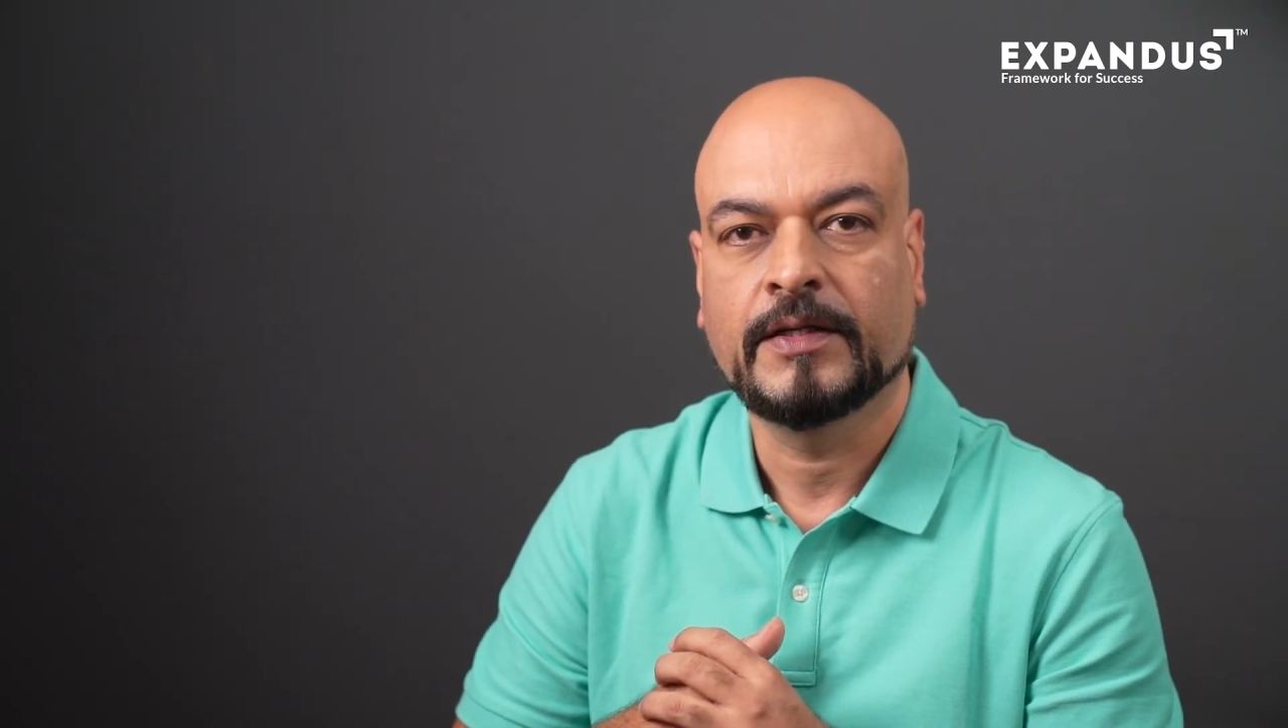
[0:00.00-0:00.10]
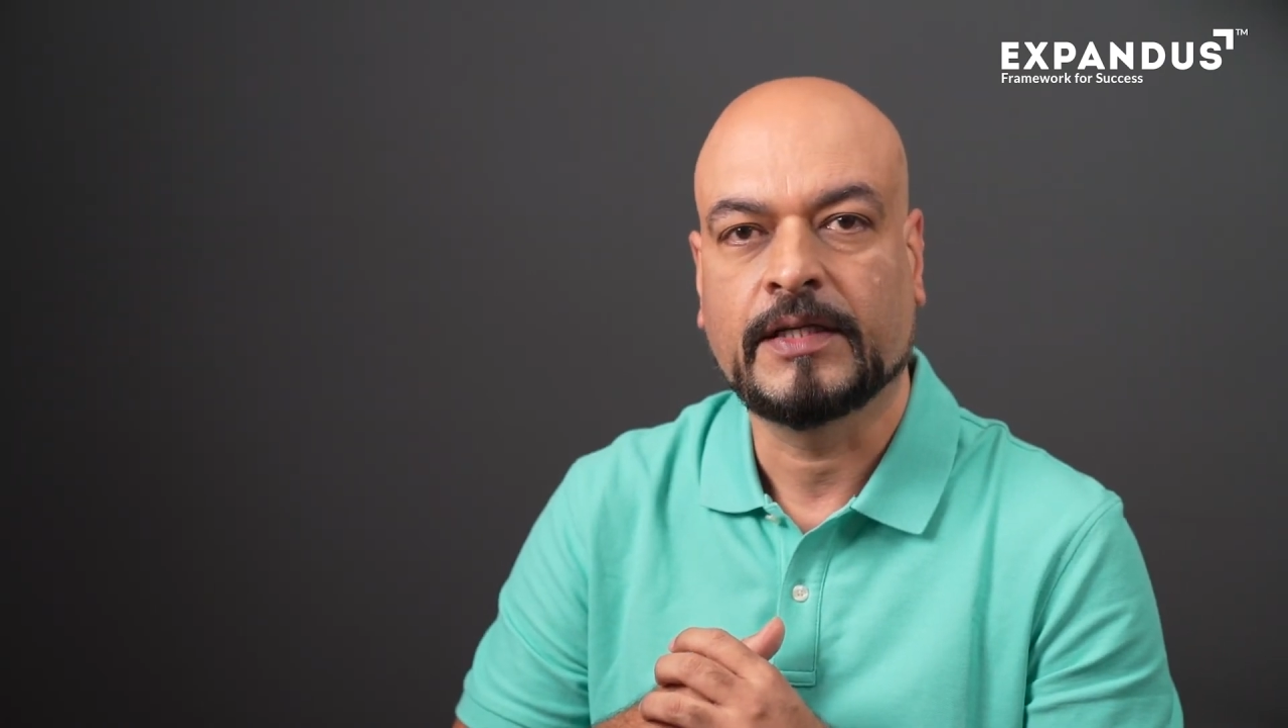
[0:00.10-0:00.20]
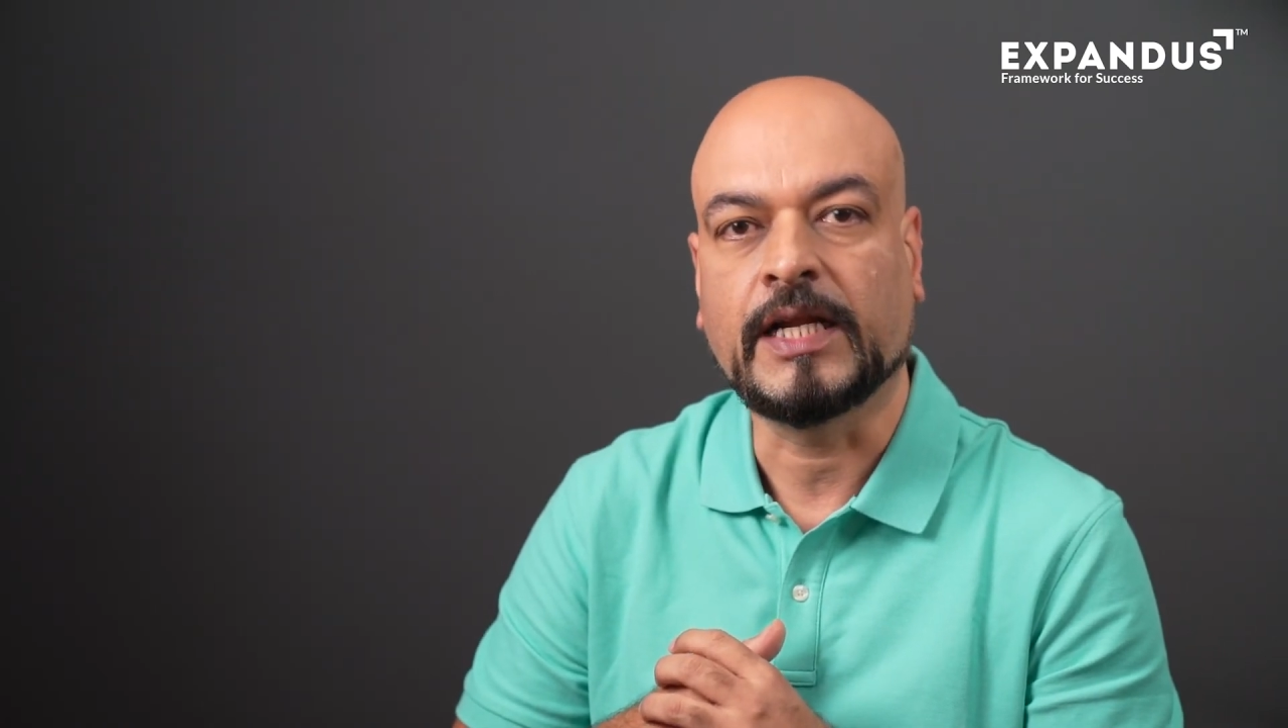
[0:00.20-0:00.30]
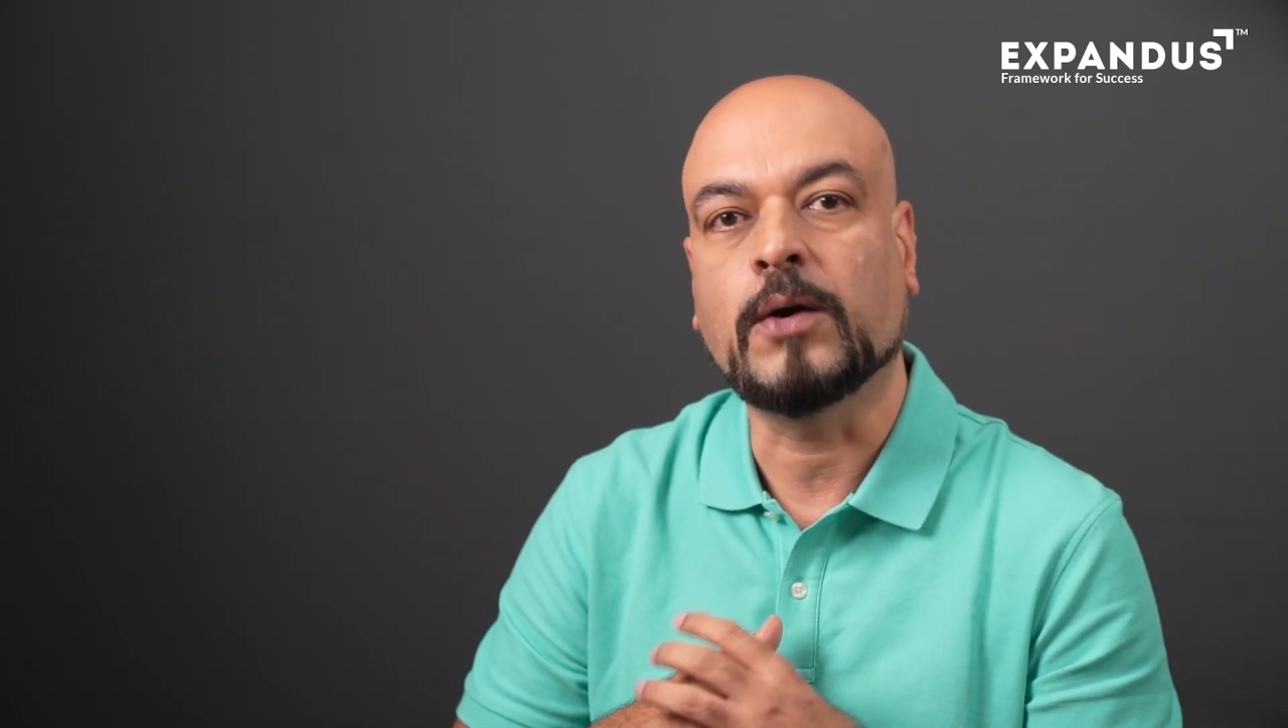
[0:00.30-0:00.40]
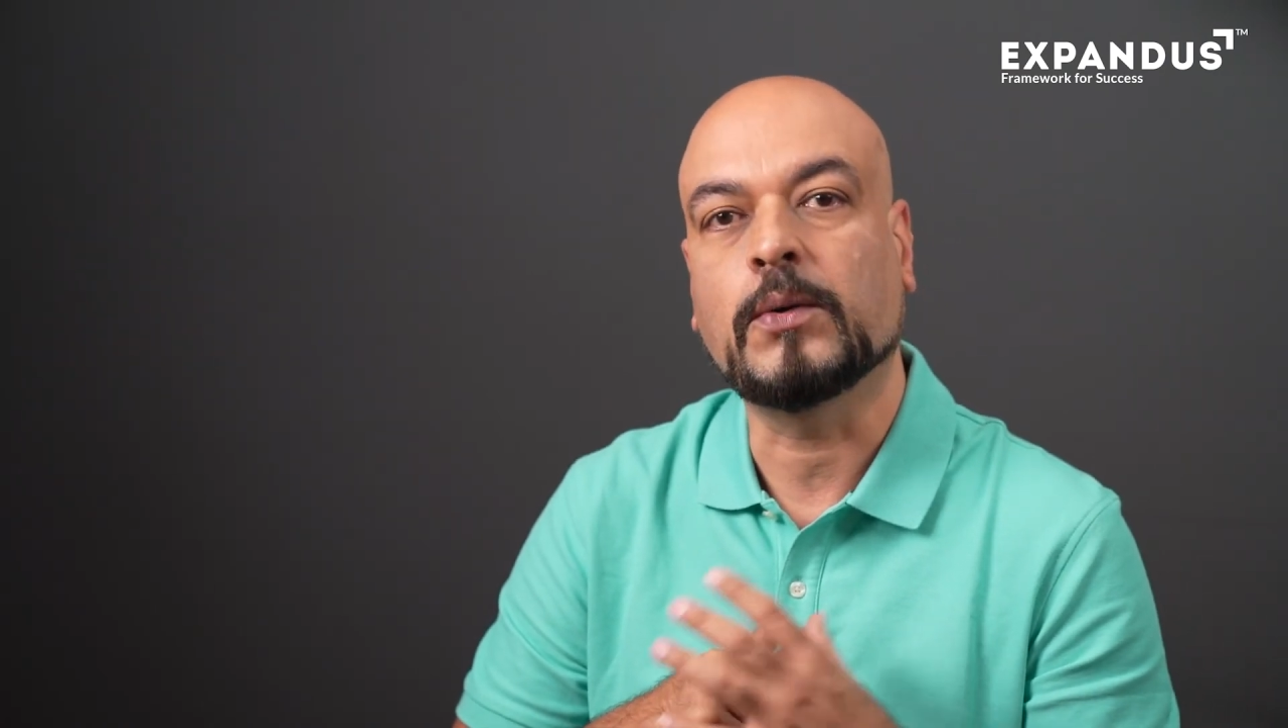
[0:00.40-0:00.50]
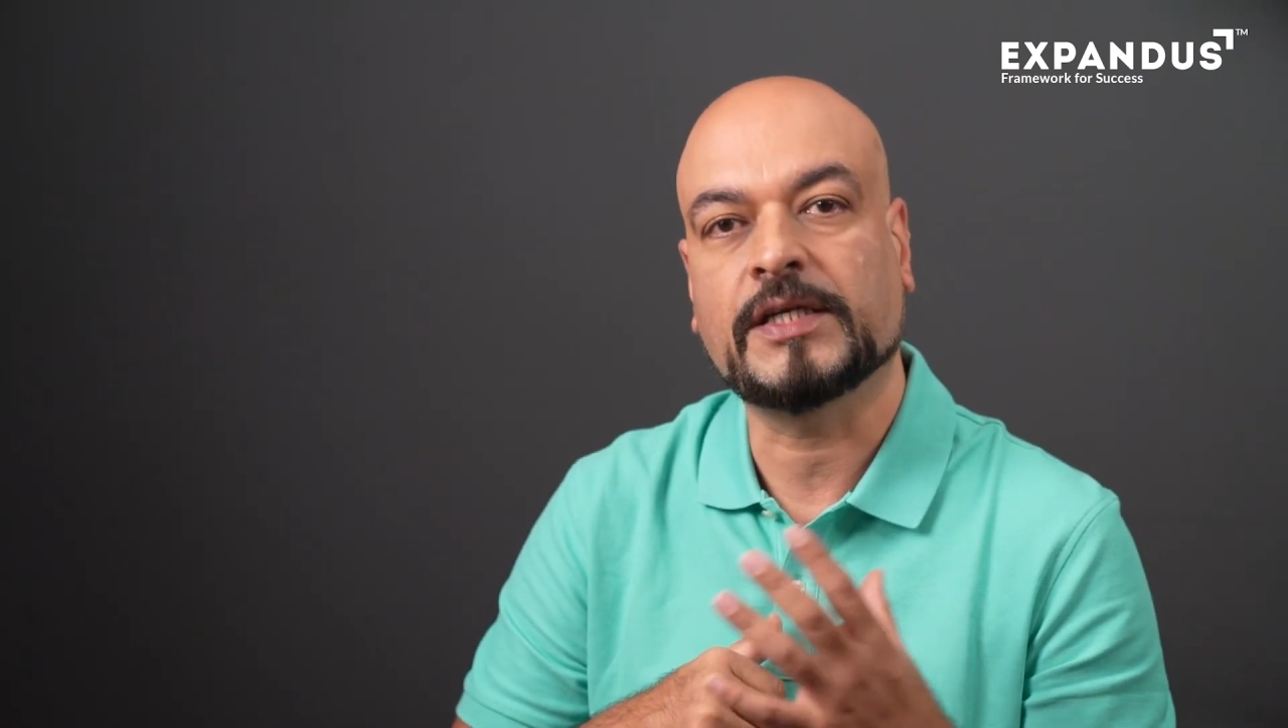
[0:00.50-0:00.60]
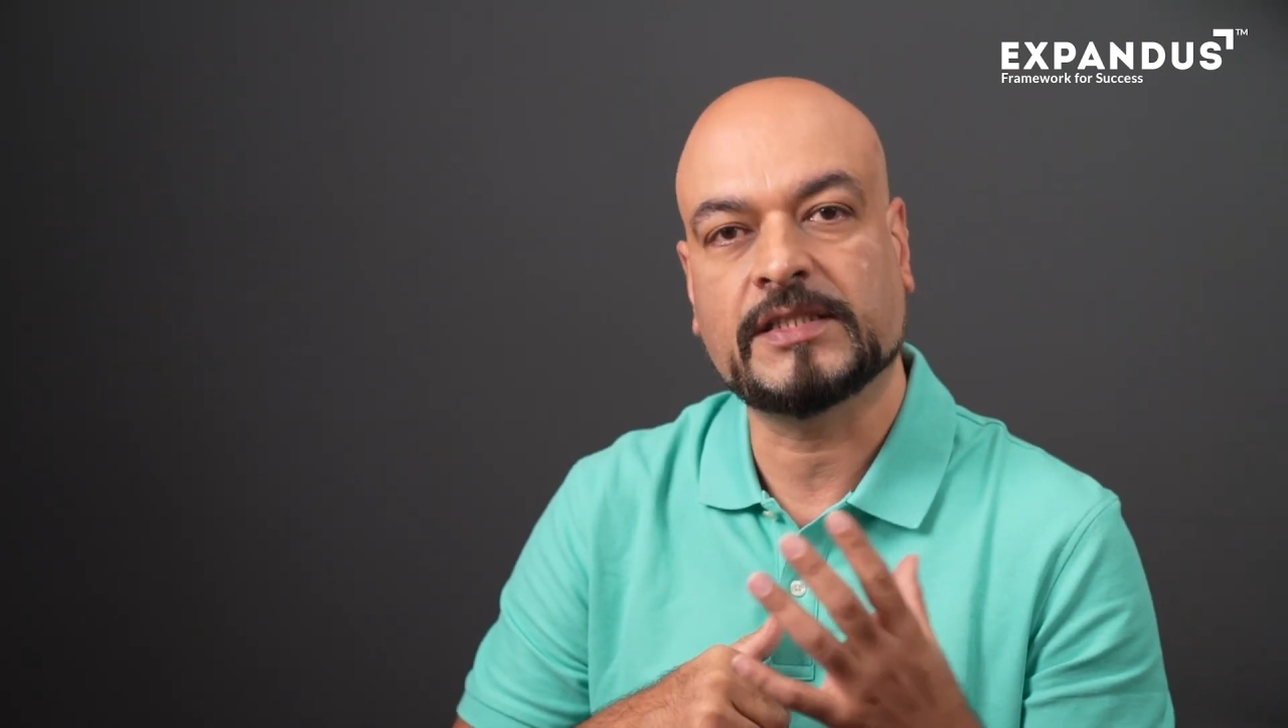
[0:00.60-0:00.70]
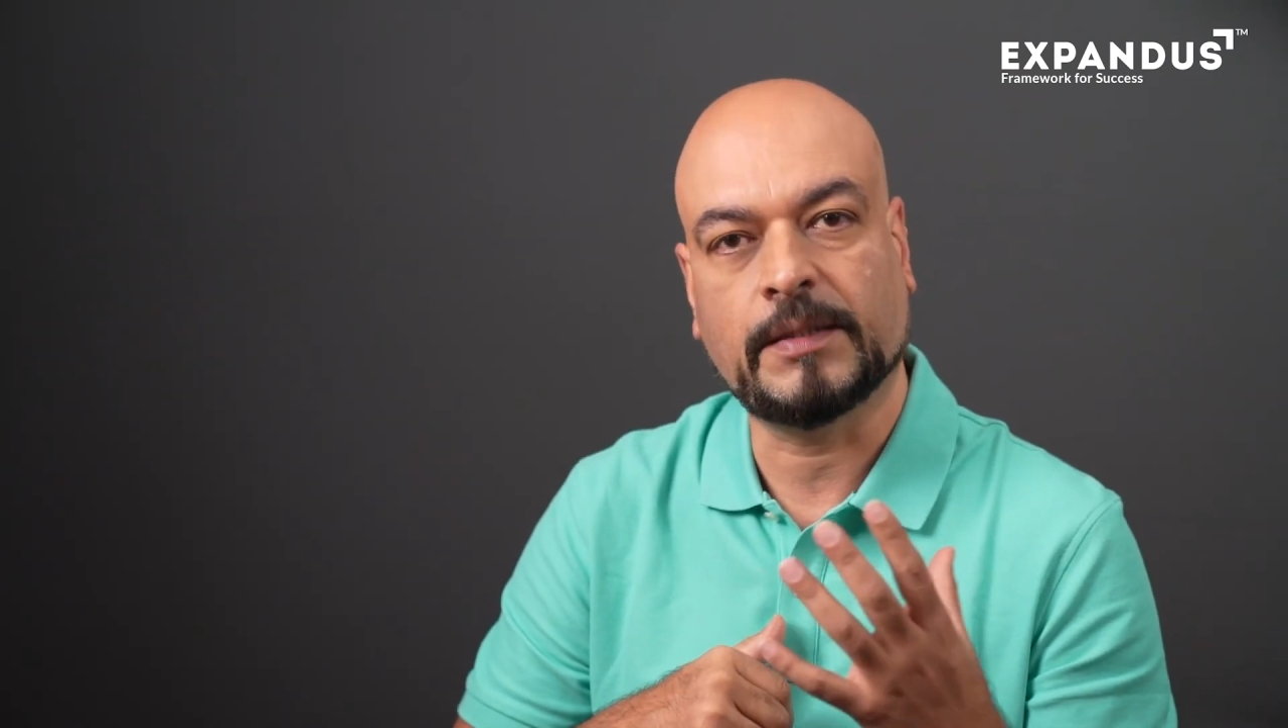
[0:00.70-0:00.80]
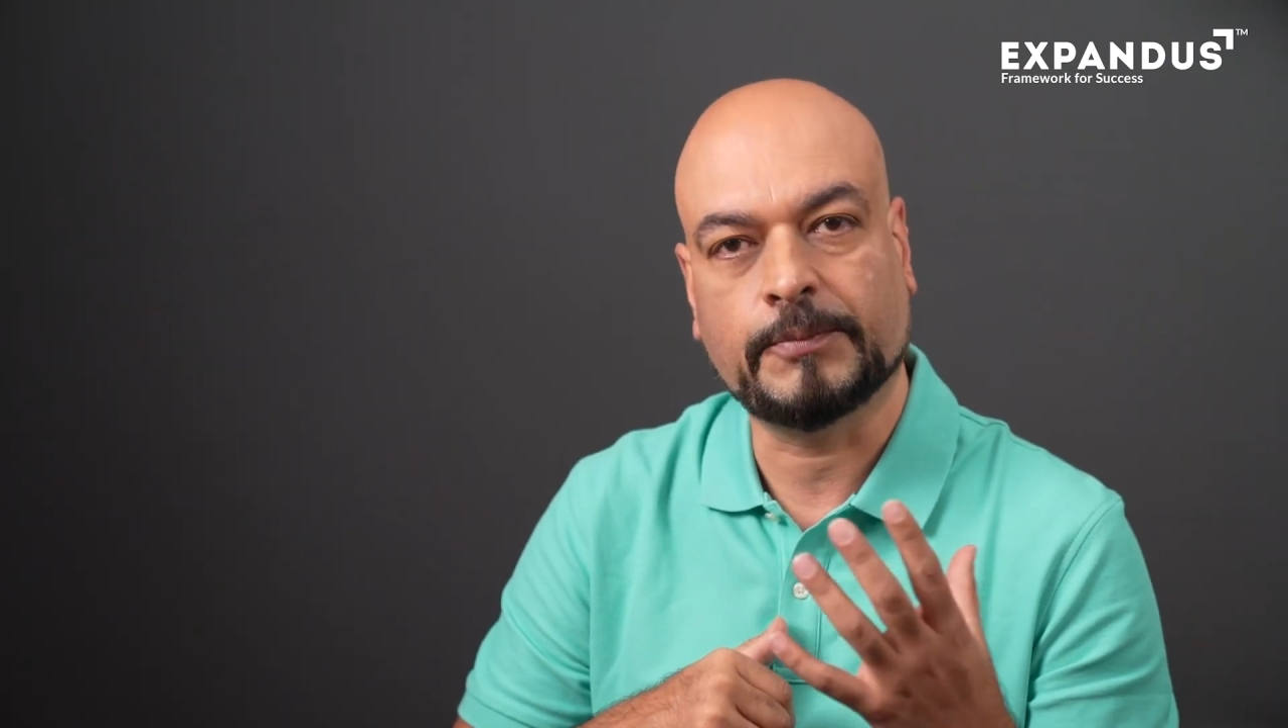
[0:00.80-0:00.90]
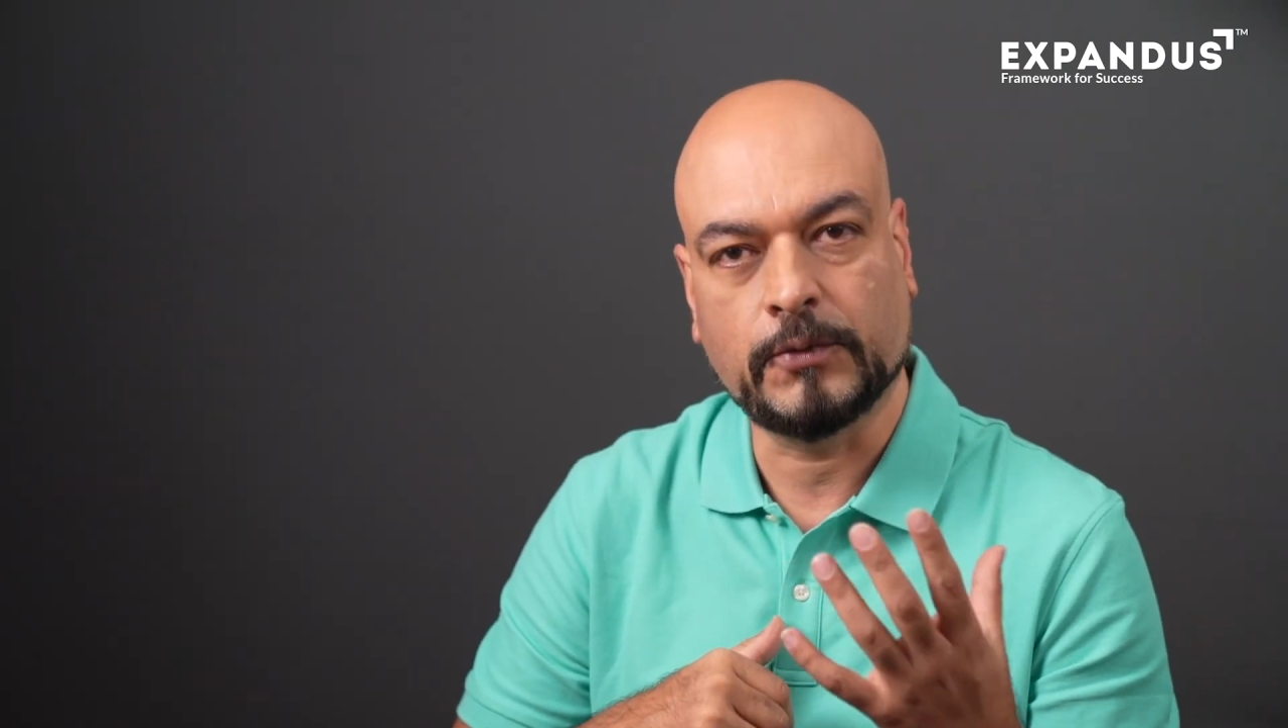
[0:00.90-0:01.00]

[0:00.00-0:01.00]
Now it is up